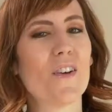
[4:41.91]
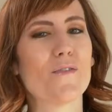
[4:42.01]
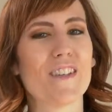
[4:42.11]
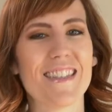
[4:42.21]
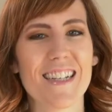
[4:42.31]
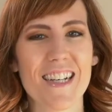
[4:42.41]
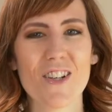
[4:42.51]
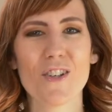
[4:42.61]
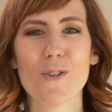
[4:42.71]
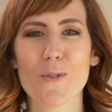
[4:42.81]

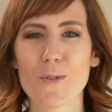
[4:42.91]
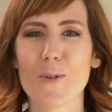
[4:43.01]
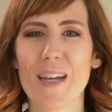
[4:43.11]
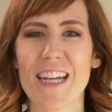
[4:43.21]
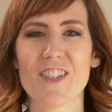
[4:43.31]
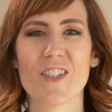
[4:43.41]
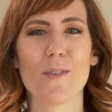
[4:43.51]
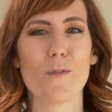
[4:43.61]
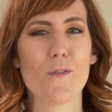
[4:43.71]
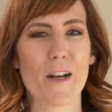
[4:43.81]
Visiting your location
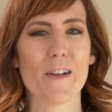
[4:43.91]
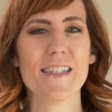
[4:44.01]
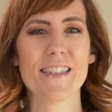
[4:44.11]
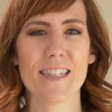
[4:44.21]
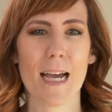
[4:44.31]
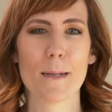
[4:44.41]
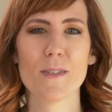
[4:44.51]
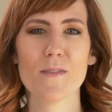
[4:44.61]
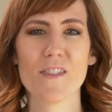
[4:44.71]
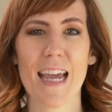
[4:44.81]
various times
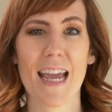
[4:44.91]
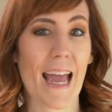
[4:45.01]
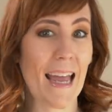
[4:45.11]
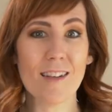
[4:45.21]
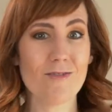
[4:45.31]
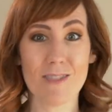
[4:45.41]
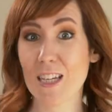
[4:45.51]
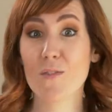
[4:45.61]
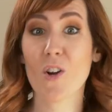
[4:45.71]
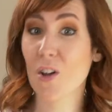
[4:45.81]
of day and
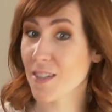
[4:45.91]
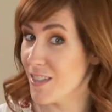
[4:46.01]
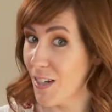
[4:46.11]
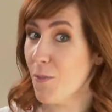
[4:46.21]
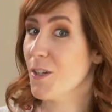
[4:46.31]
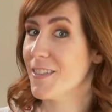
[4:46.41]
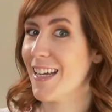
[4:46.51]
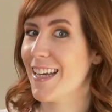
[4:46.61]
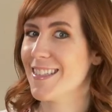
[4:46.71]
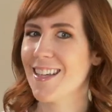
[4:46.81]
even on different
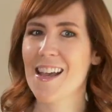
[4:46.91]
days